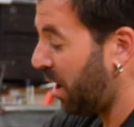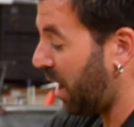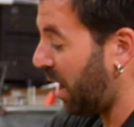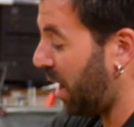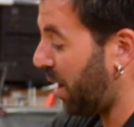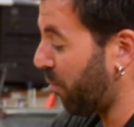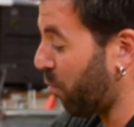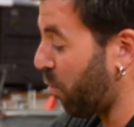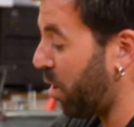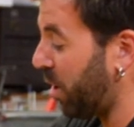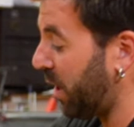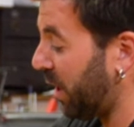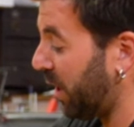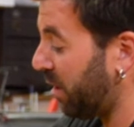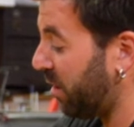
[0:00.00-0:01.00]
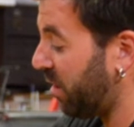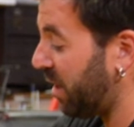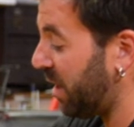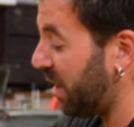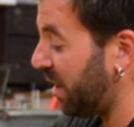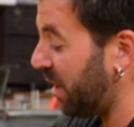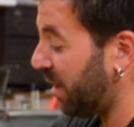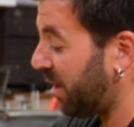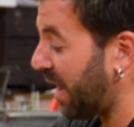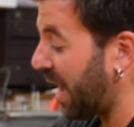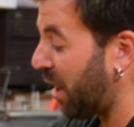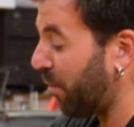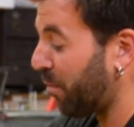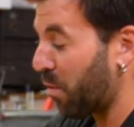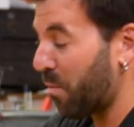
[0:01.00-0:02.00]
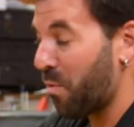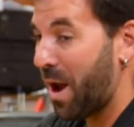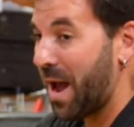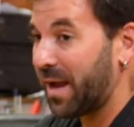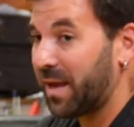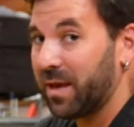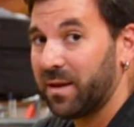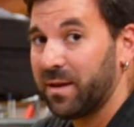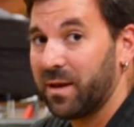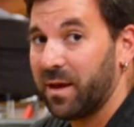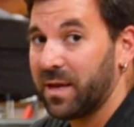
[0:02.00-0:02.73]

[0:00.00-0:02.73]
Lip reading: running the caliper bracket